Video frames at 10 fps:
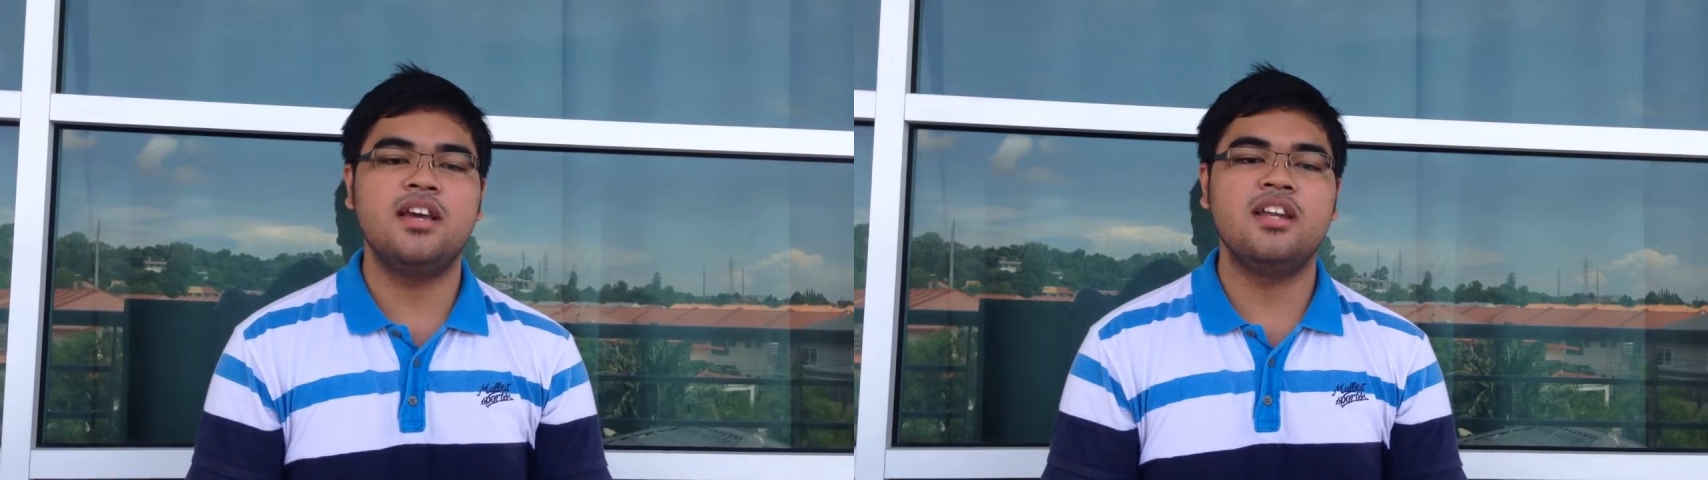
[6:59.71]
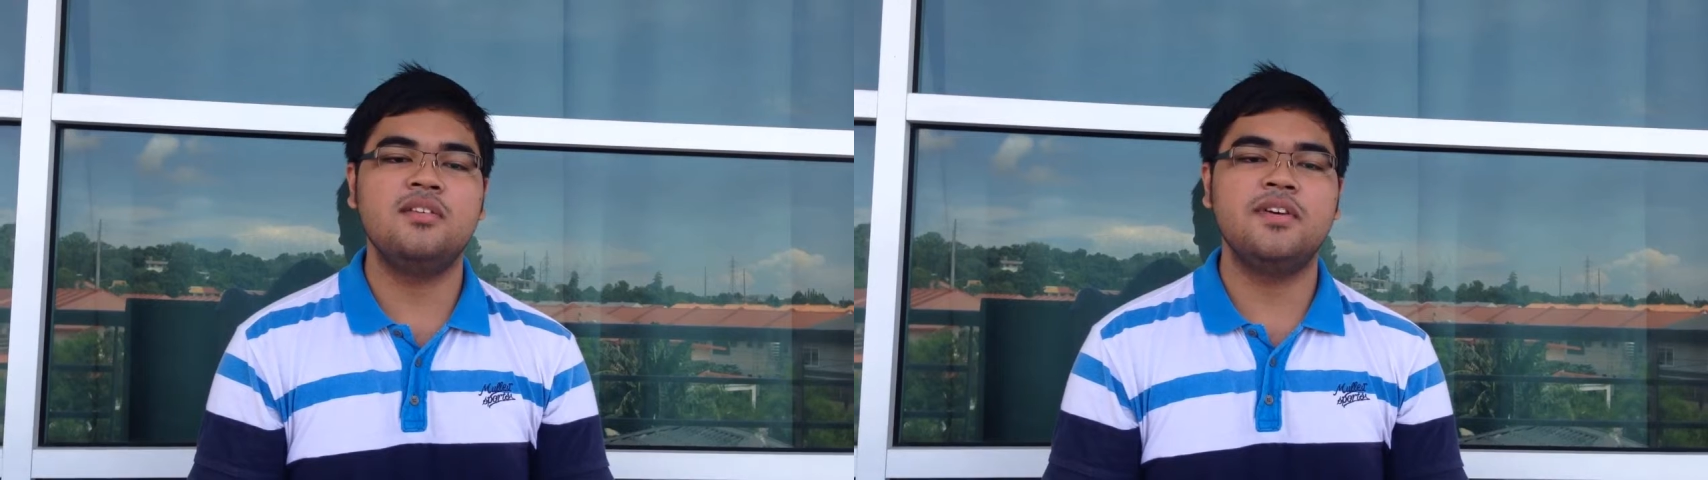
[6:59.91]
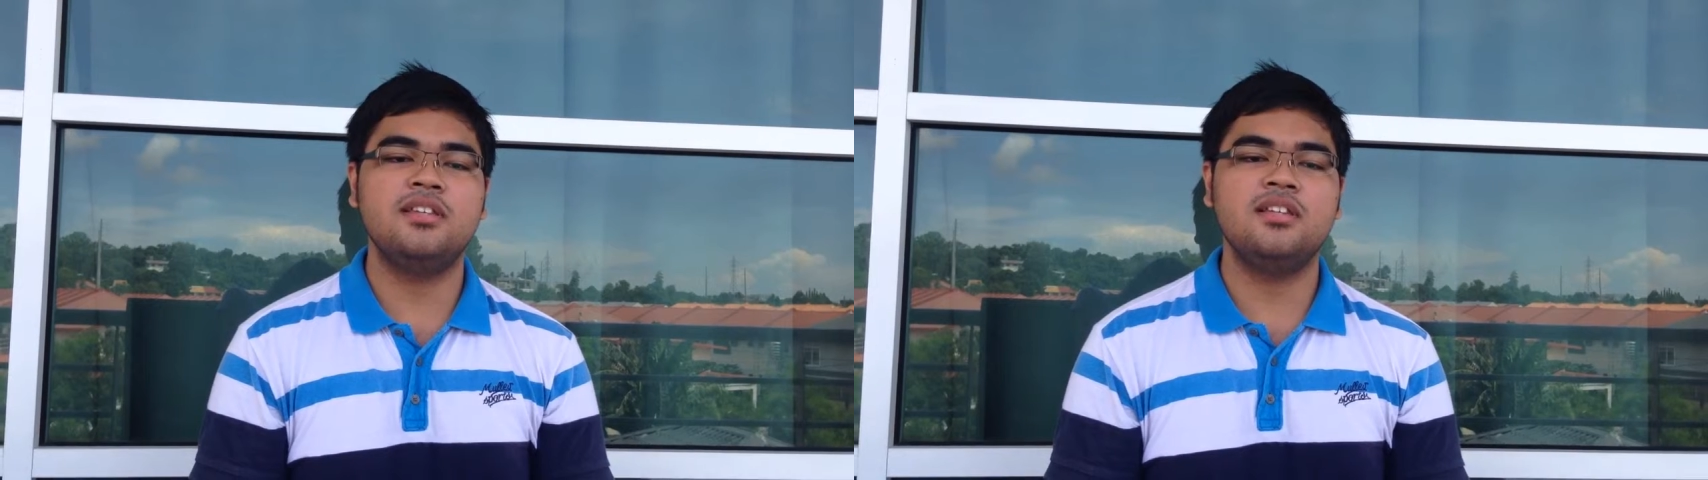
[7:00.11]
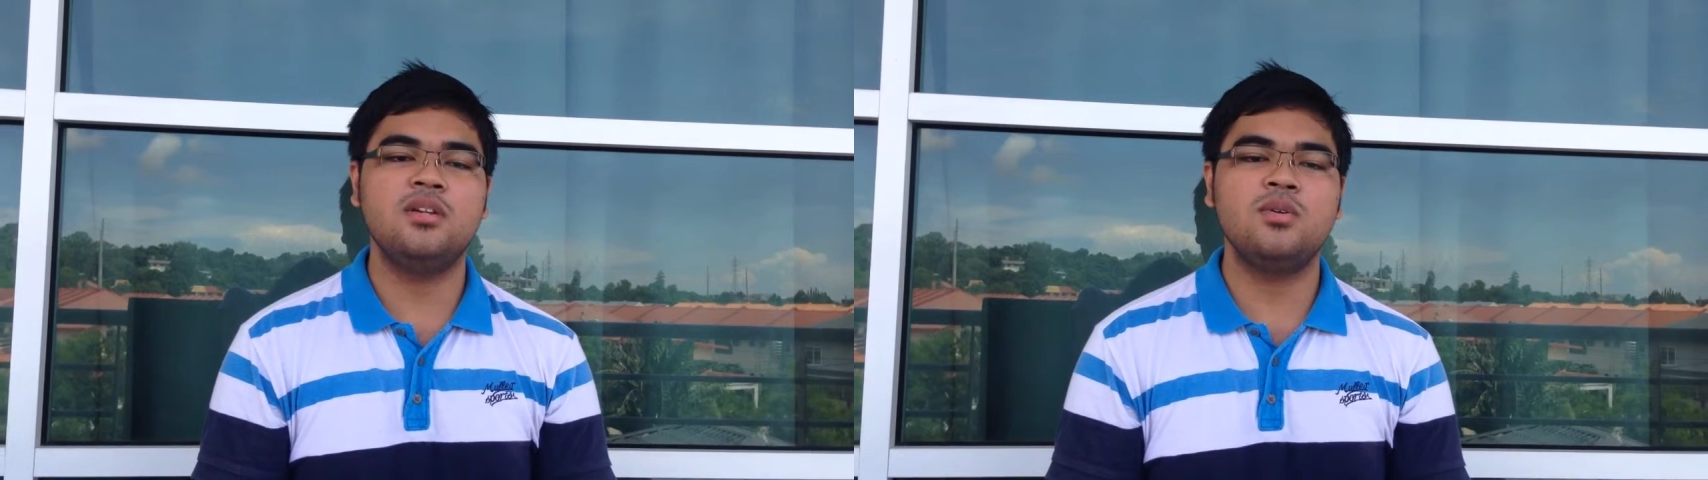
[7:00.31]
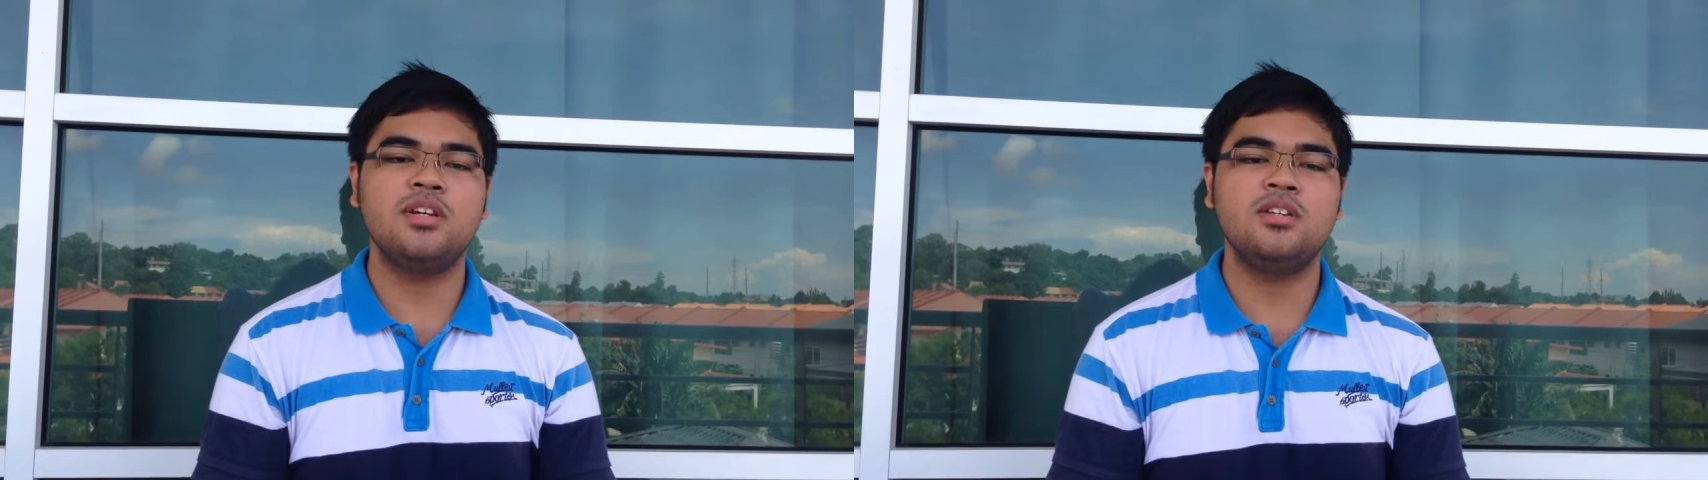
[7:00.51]
an
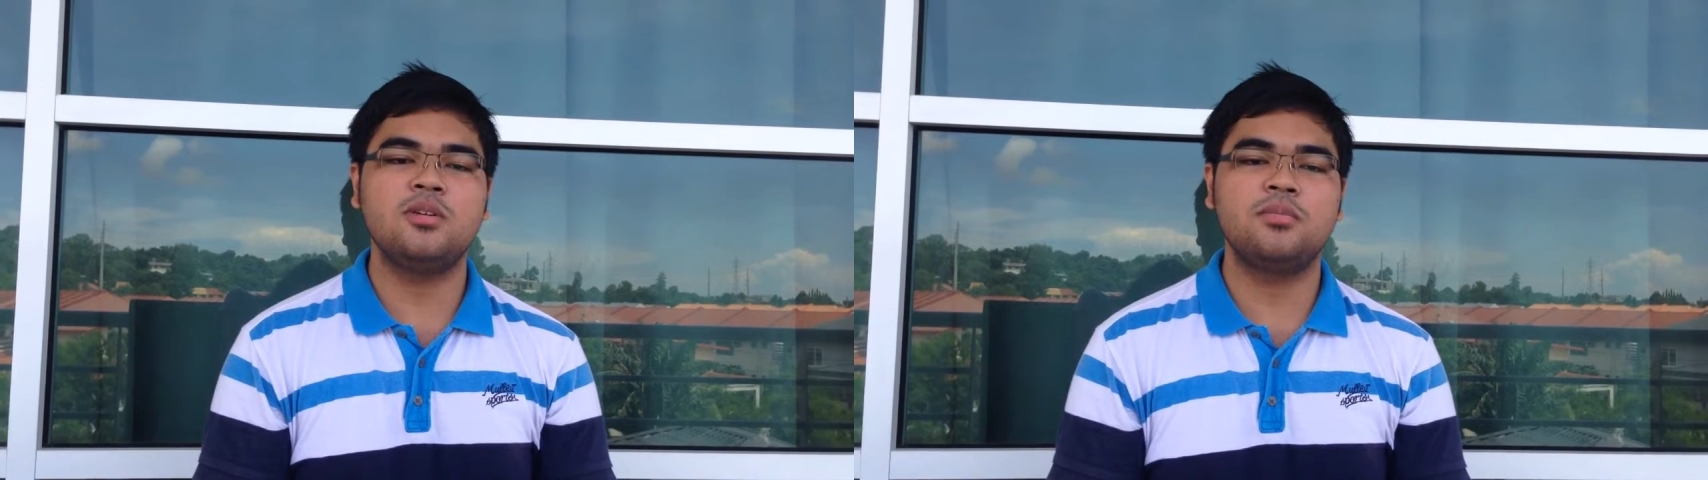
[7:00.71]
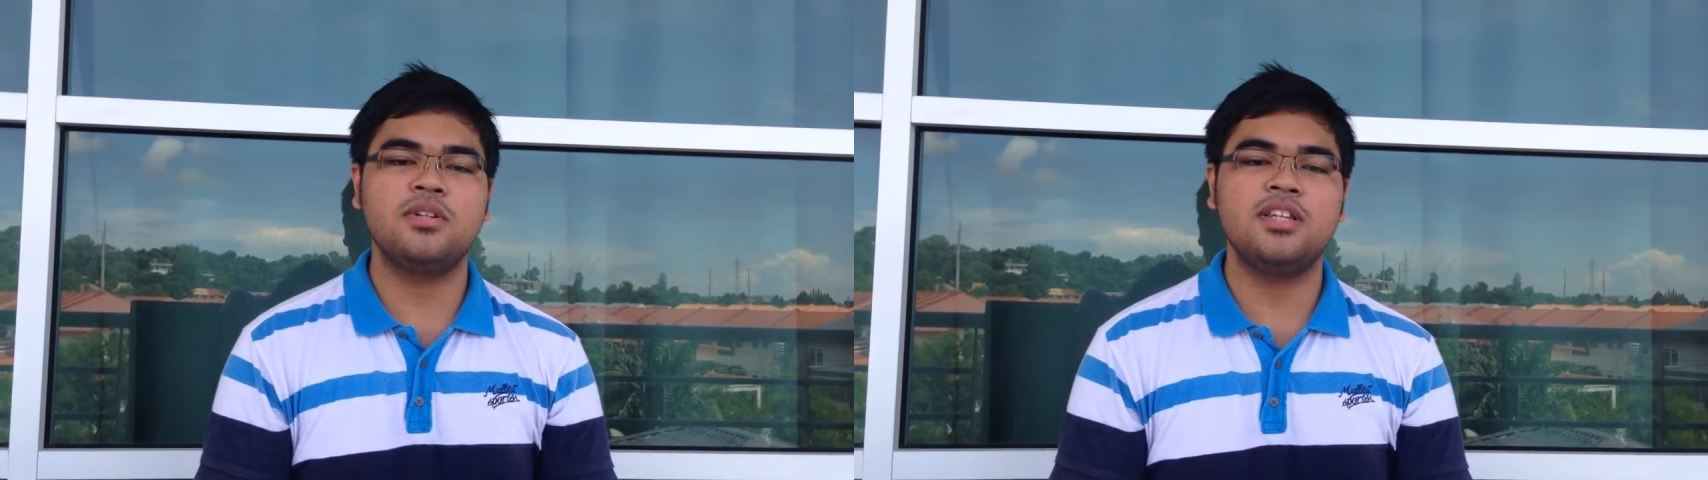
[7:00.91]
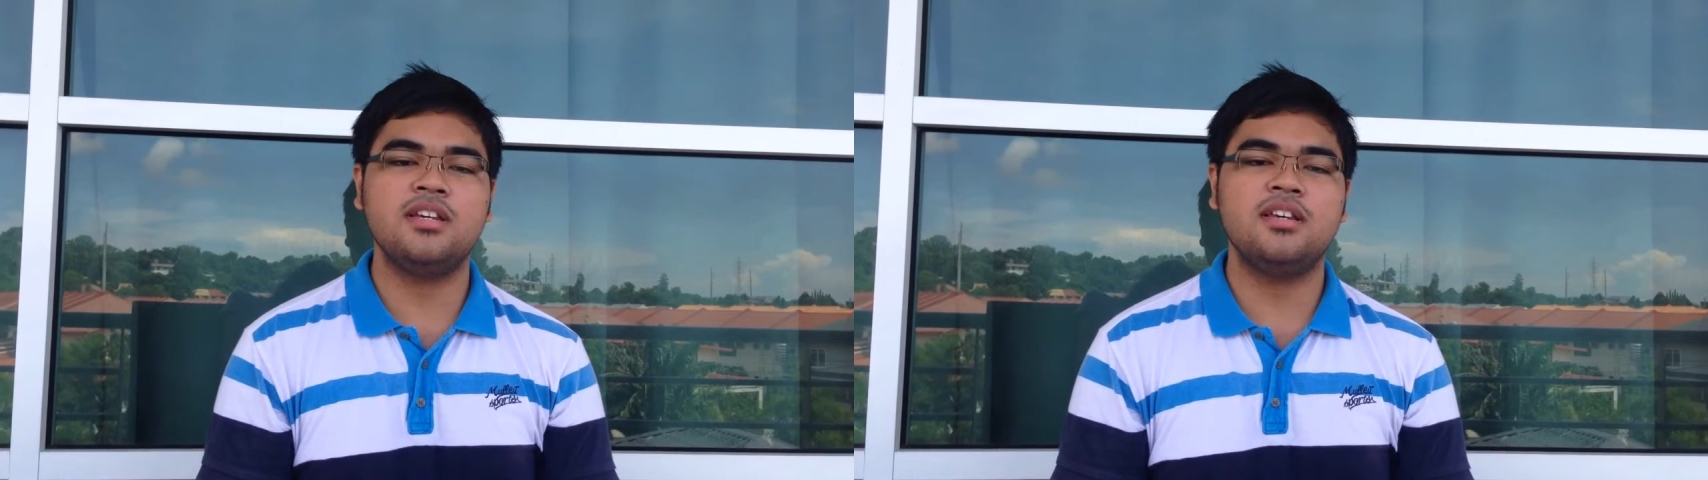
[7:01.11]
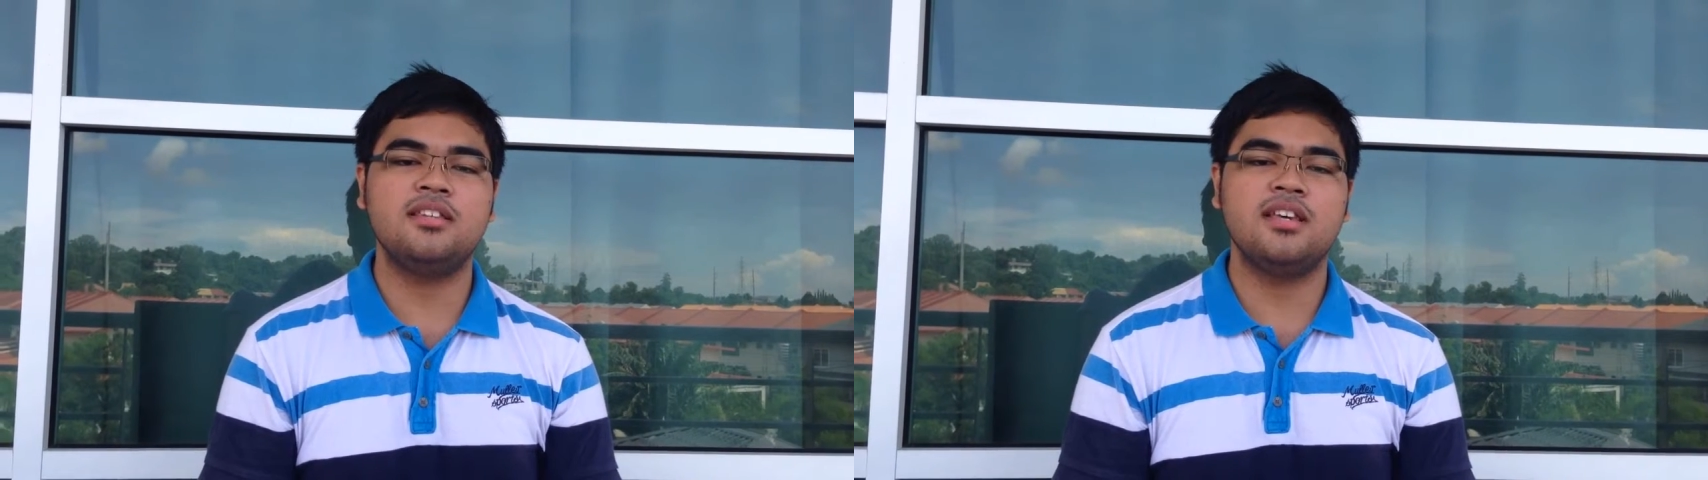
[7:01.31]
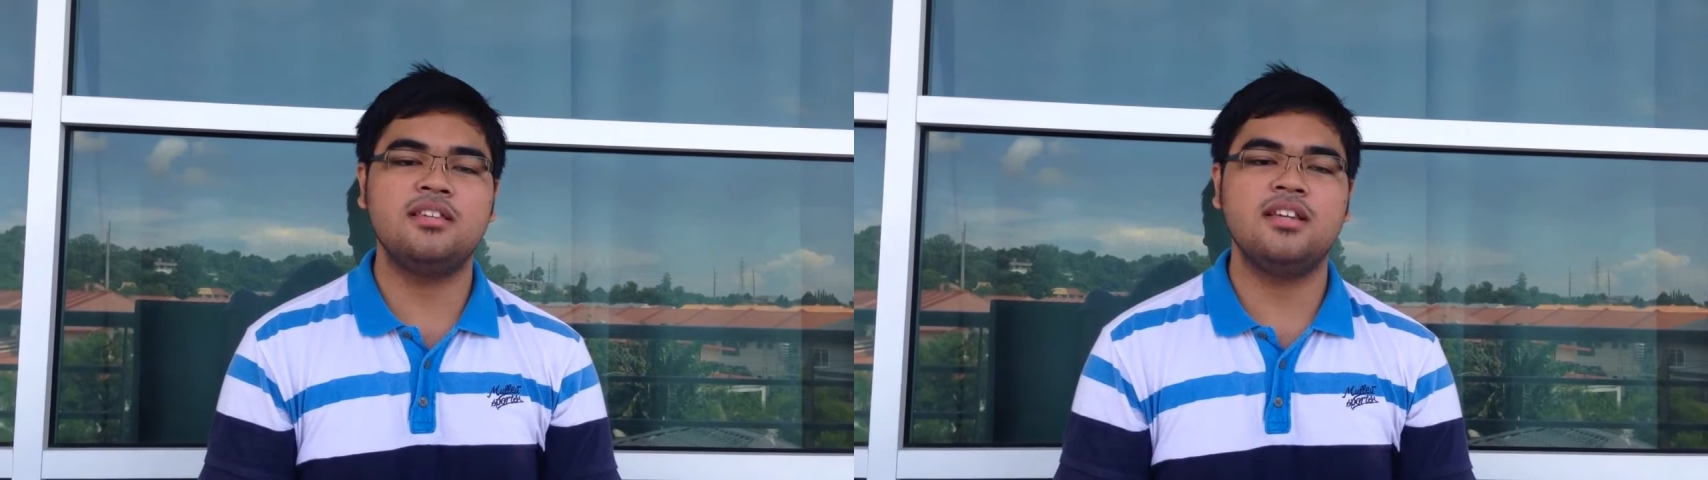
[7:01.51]
investor looking to protect
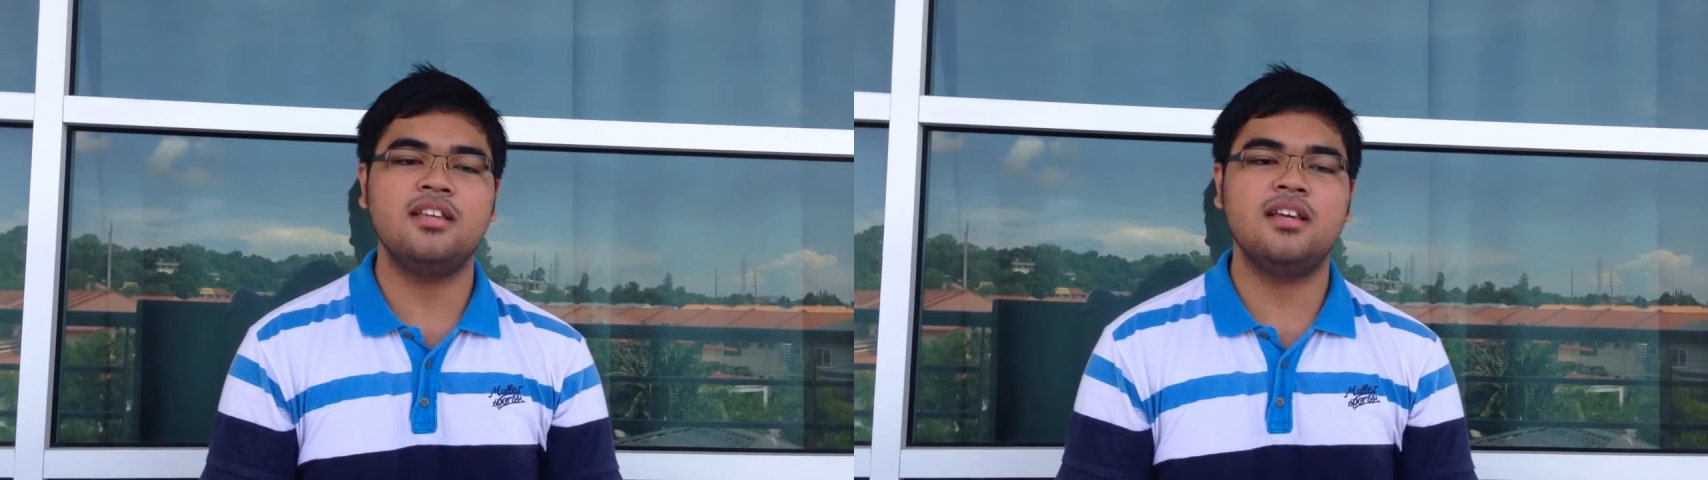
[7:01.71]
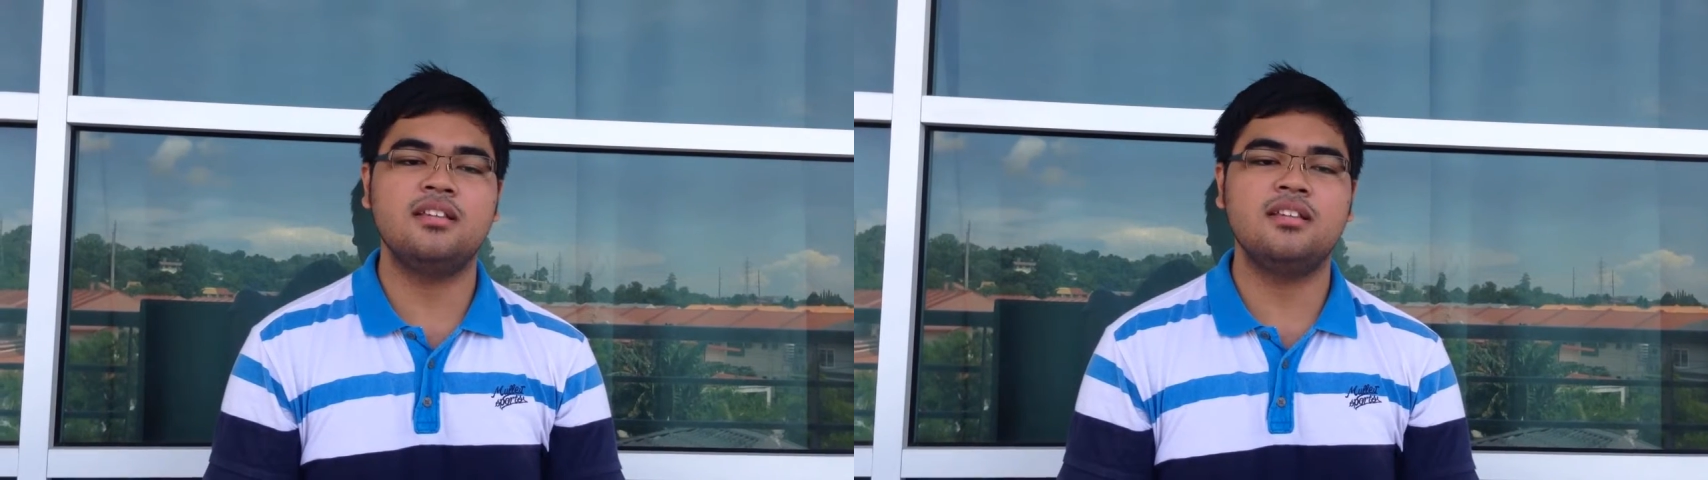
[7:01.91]
his asset